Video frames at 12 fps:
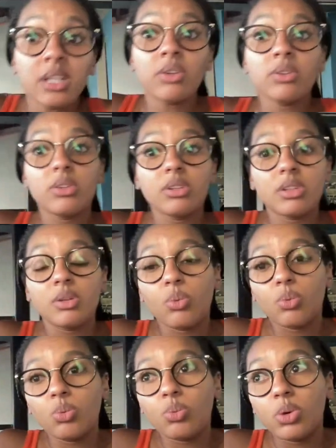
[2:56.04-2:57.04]
So
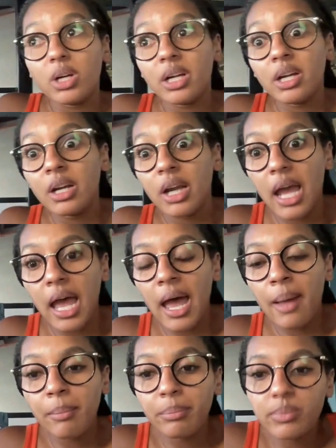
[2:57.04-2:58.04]
we're
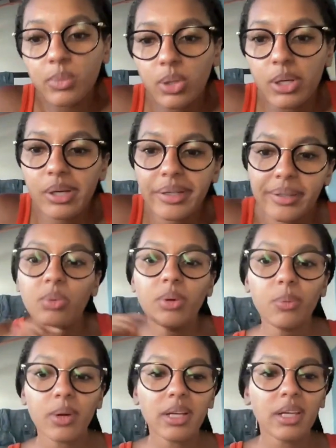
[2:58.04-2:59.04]

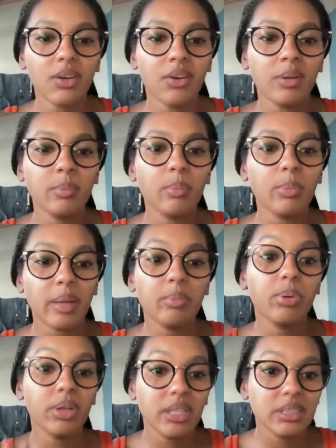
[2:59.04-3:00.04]
working on like
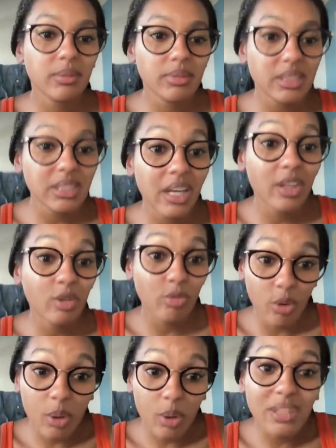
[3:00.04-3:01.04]
putting something together
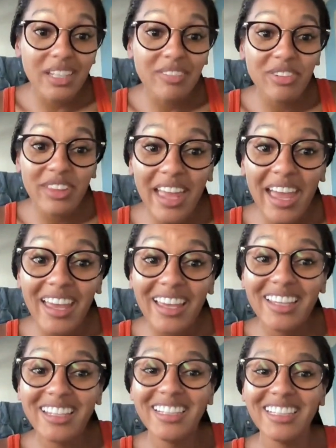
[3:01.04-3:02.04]
formally that
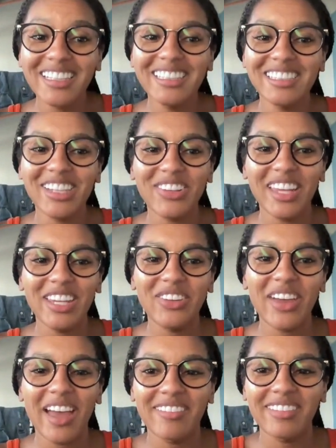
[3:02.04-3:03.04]
so that
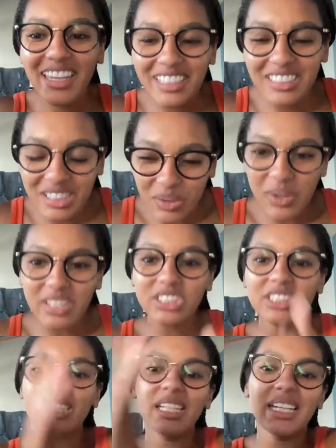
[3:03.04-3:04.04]
you have, here's the
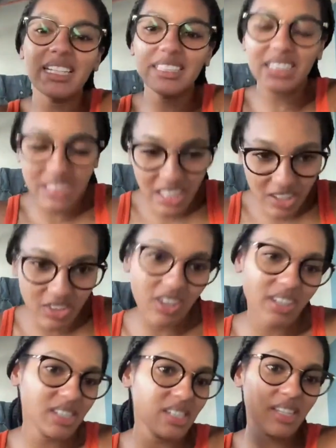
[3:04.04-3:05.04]
questions, here's how you
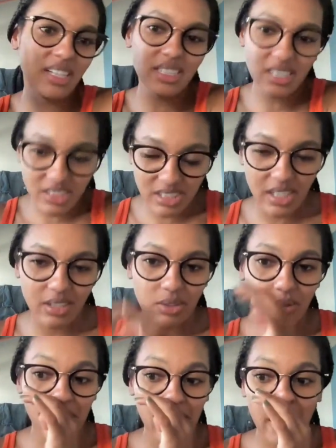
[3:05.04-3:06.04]
log into this, here's how you
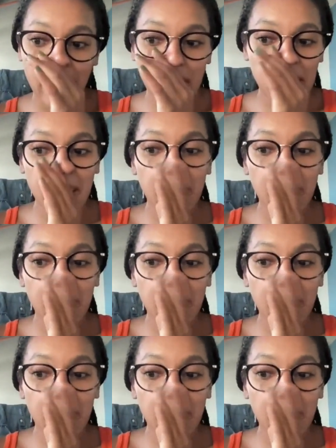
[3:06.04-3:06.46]
do that.